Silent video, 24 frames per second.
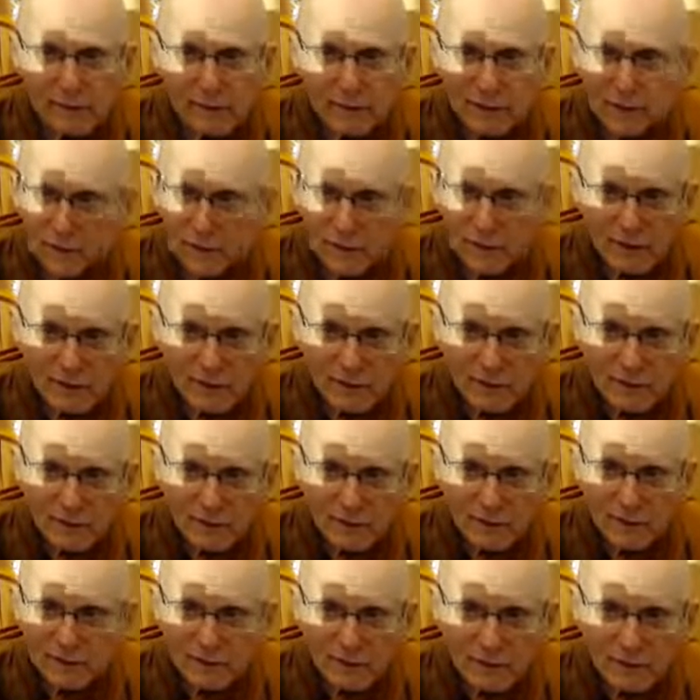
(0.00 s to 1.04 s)
So that's
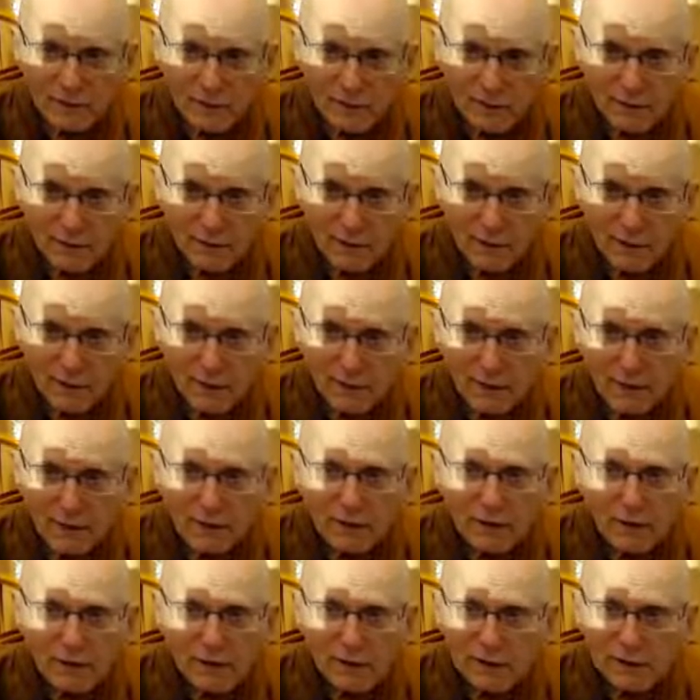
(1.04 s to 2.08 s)
the,
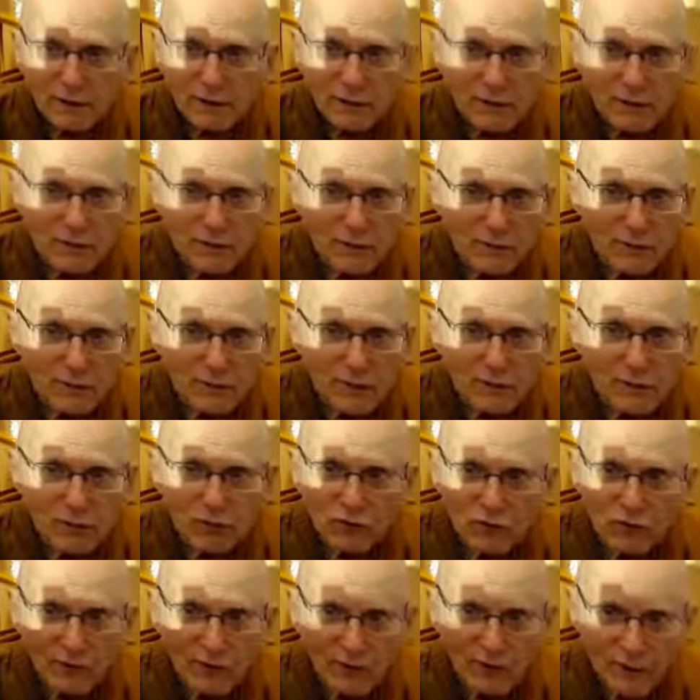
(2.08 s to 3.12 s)
and just to
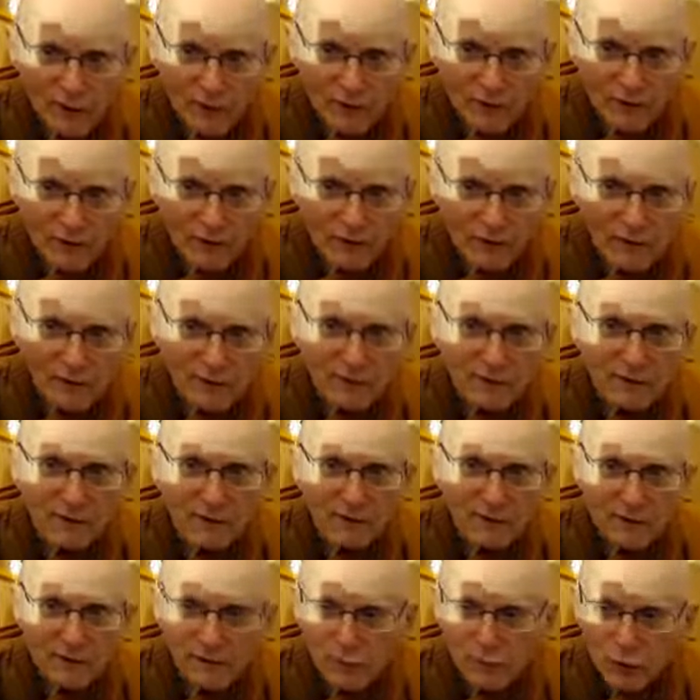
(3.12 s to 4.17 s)
mention lastly
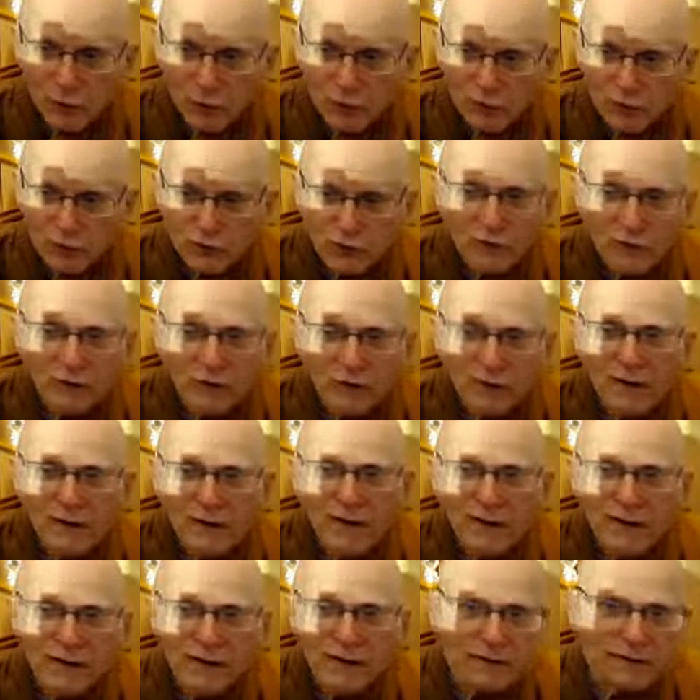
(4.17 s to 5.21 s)
that the emotions we
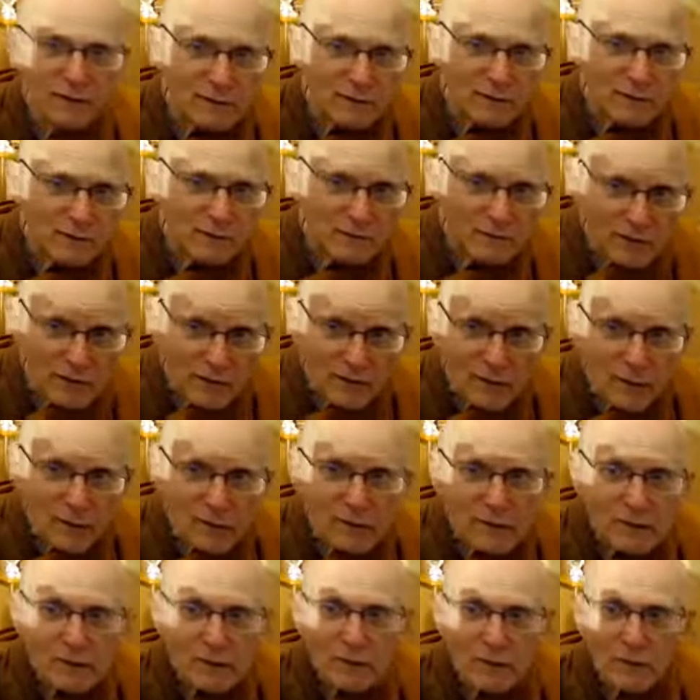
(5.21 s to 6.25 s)
can develop,
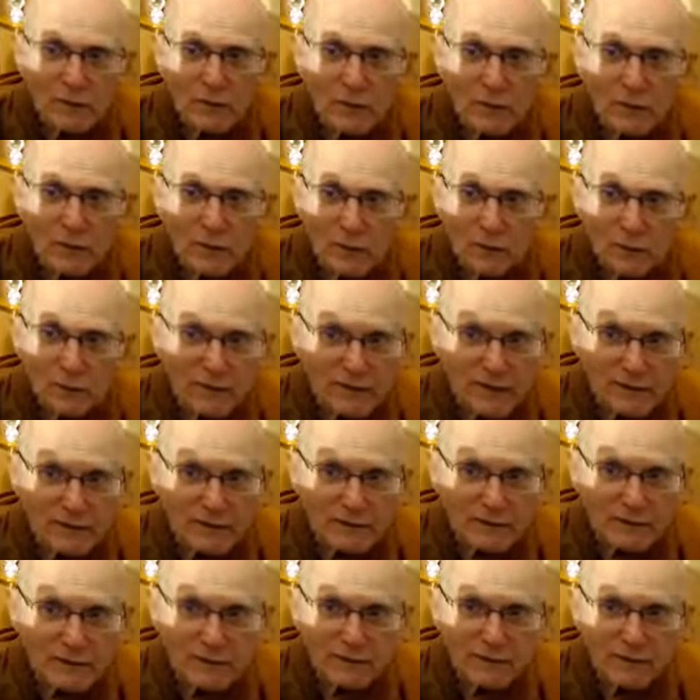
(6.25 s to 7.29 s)

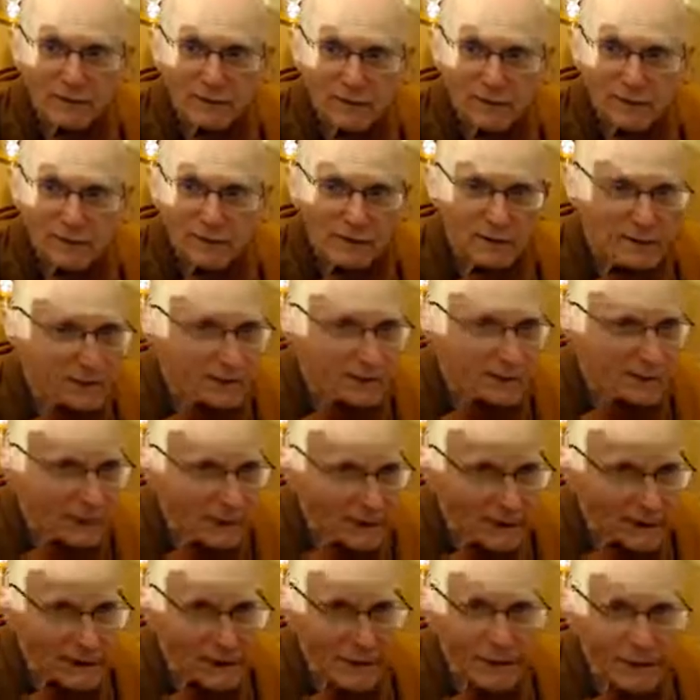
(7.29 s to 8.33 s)
contemplating the
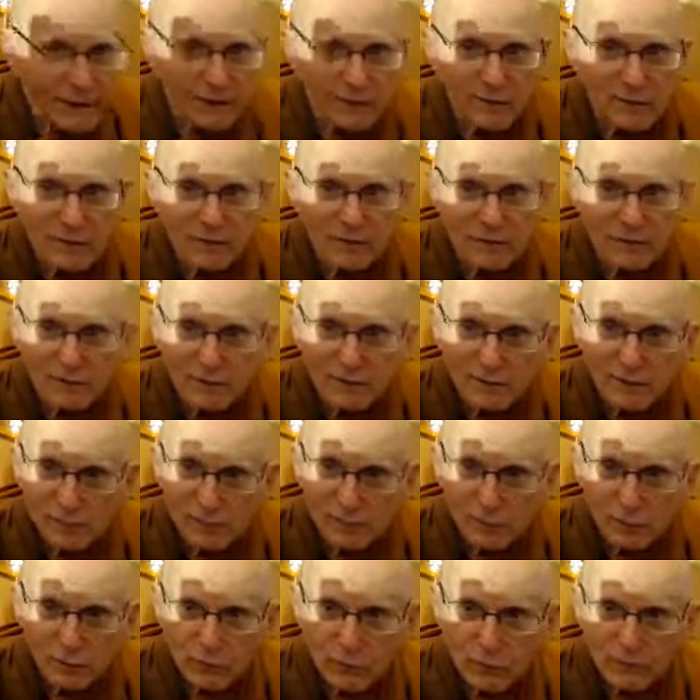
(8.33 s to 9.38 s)
Kalyana Mitta
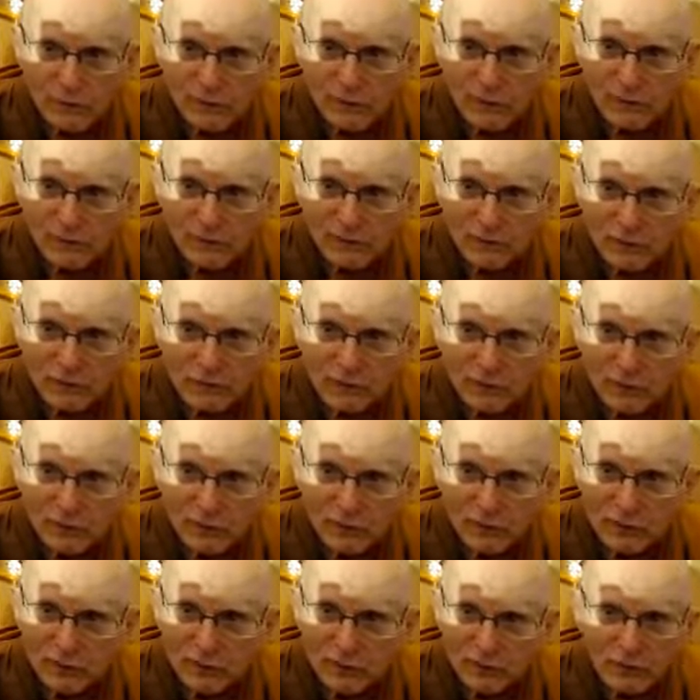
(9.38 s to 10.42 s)
or our
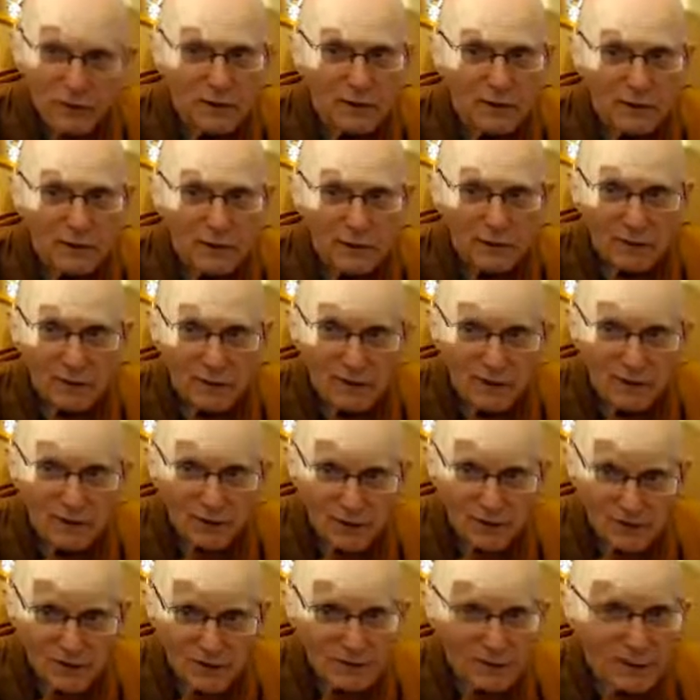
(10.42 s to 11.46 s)
teachers,
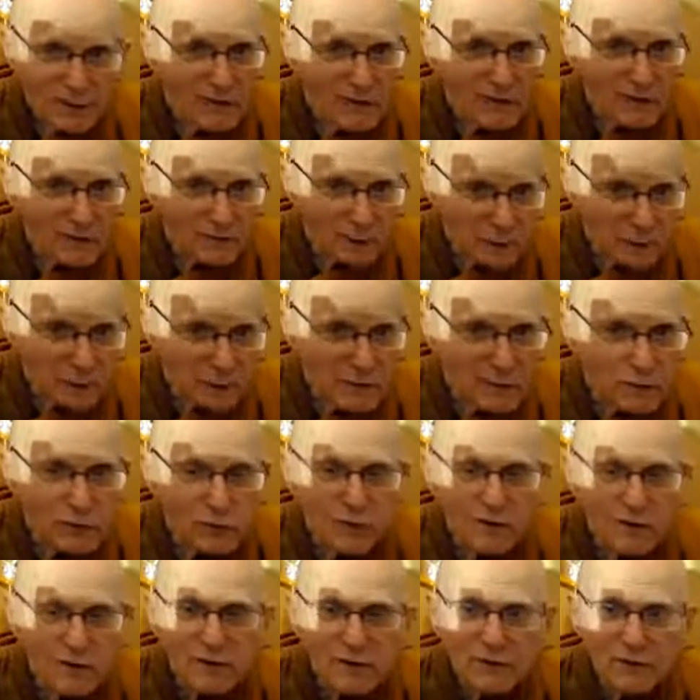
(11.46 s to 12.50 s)
particularly our spiritual
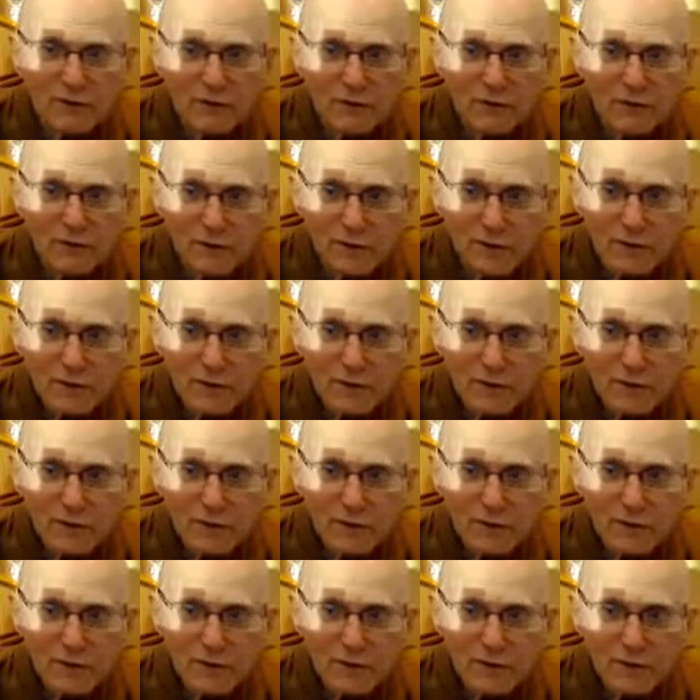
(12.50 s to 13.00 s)
teachers,